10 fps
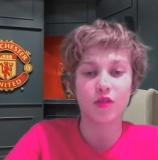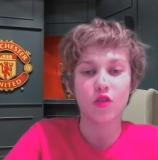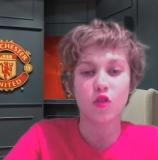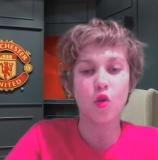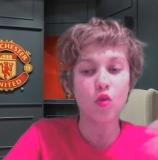
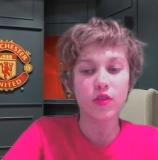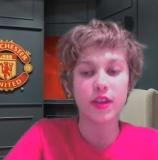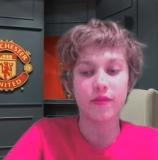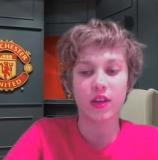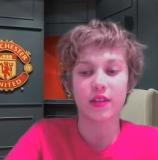look, all
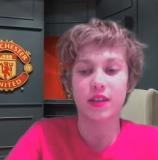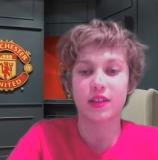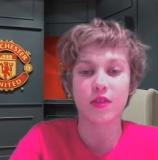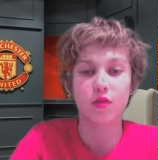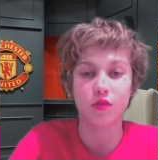they've done is
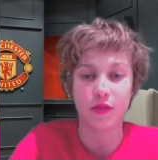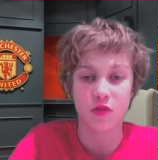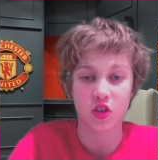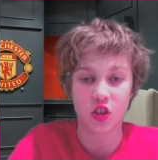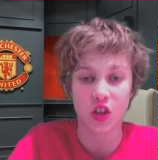told him
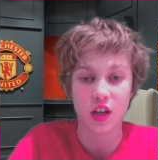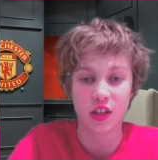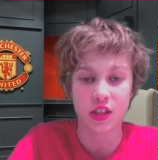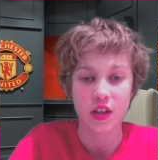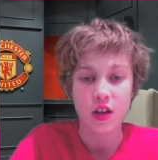to shut.